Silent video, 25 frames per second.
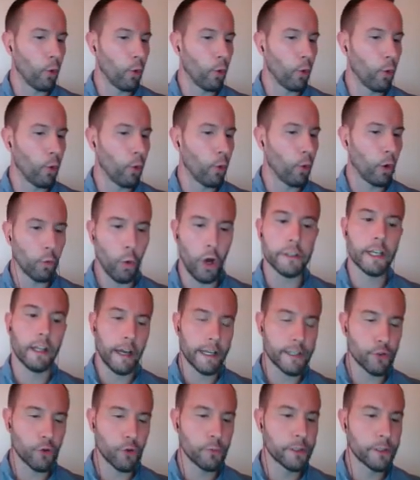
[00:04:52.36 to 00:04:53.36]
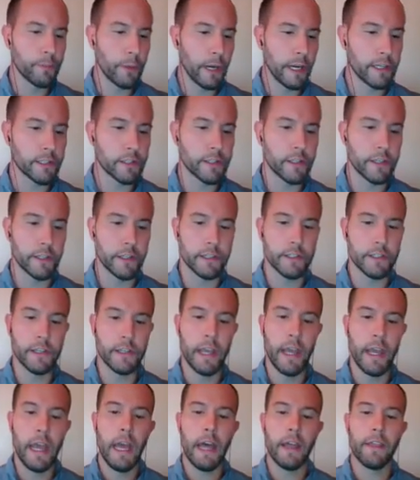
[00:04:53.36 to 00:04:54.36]
four walled classroom
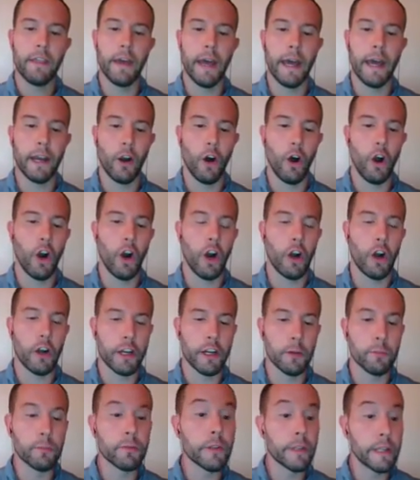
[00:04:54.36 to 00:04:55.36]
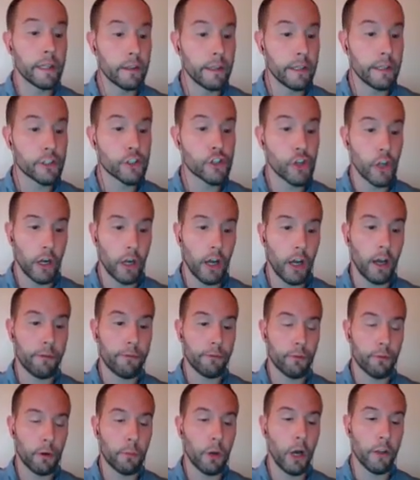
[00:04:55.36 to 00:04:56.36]
spaces that are completely
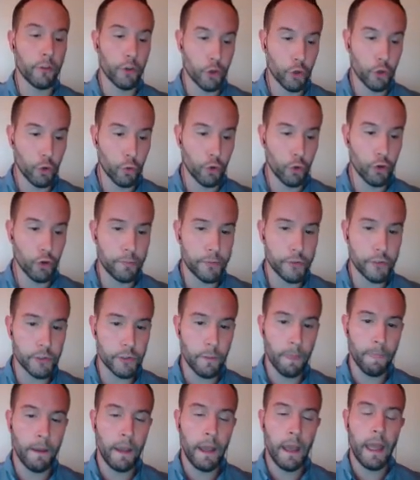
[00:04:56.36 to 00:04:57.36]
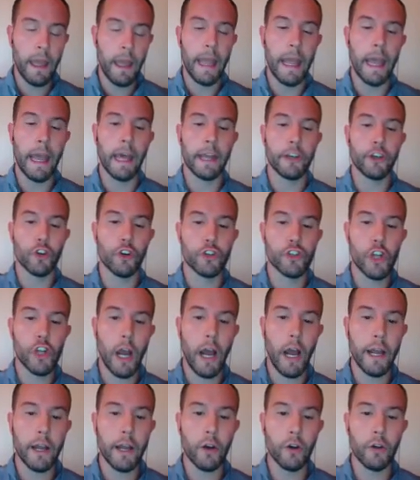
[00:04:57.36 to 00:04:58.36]
shut off from other groups.
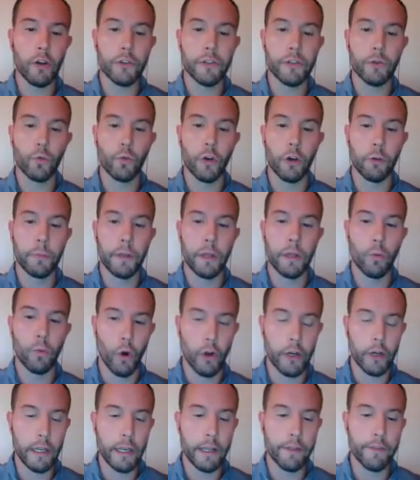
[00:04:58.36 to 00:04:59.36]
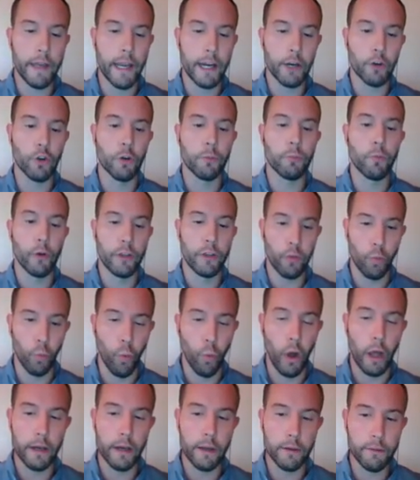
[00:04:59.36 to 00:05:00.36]
And your child will be working in that
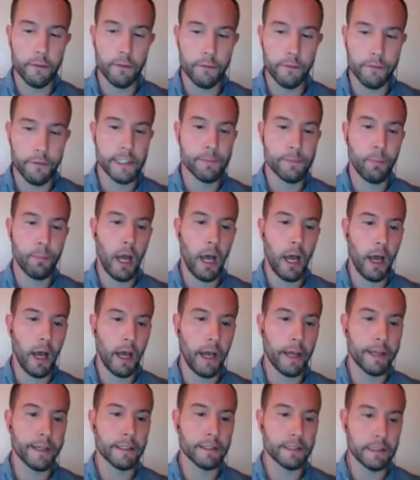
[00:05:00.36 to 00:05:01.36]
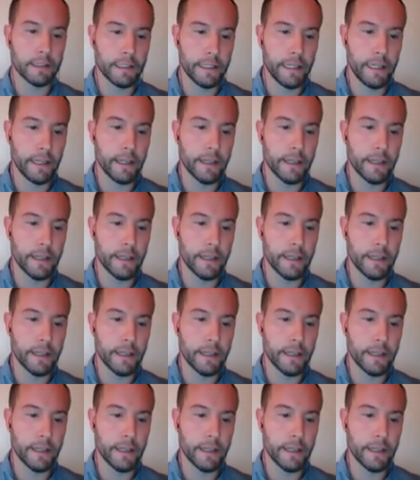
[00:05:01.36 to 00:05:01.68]
group with one of these pod